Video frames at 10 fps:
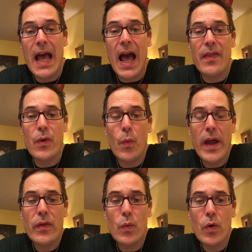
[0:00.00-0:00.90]
And the
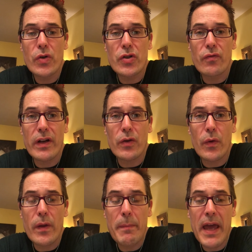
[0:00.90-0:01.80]
way the words are written
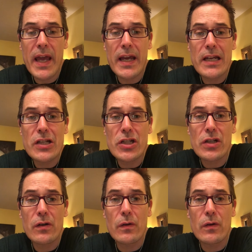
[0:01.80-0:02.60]
on the page